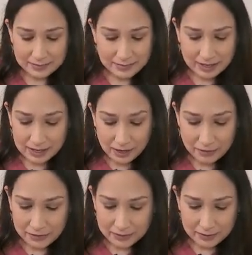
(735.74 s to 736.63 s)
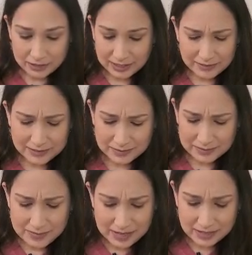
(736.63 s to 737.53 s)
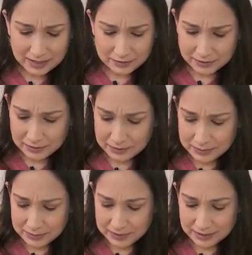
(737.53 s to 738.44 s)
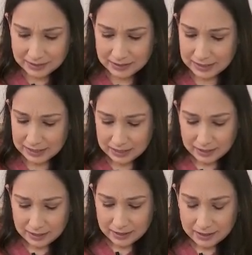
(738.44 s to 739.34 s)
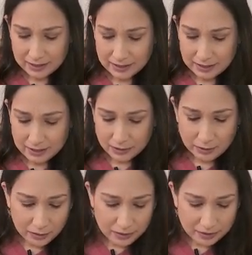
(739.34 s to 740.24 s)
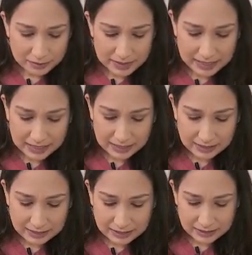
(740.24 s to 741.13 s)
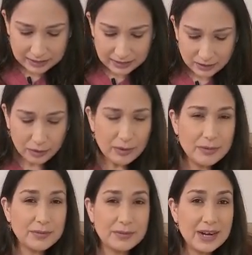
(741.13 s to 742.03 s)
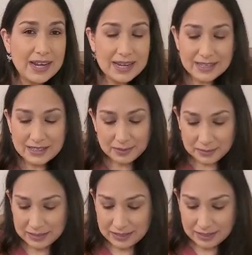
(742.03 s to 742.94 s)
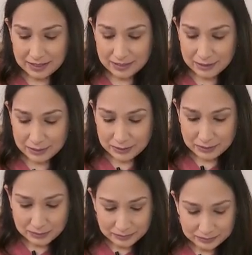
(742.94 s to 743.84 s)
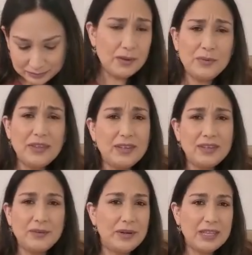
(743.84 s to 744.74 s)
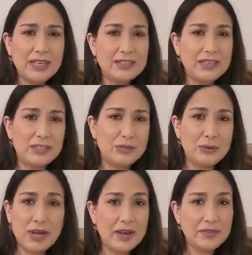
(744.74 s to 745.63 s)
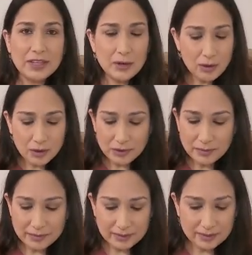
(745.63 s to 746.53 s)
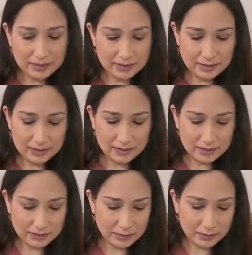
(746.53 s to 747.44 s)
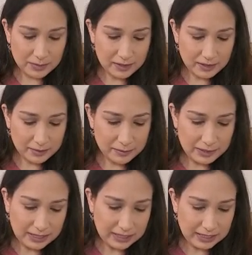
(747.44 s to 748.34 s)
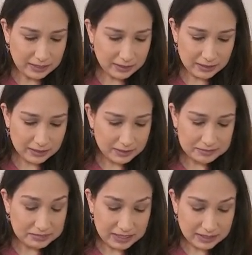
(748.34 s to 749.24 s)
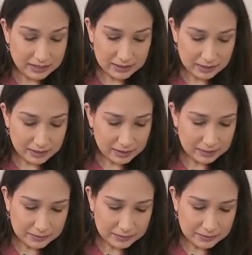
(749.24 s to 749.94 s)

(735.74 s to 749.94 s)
I love it because I have many different ones. Color beans, color rice, we did that too and with ingredients that you have at home. Some are really easy.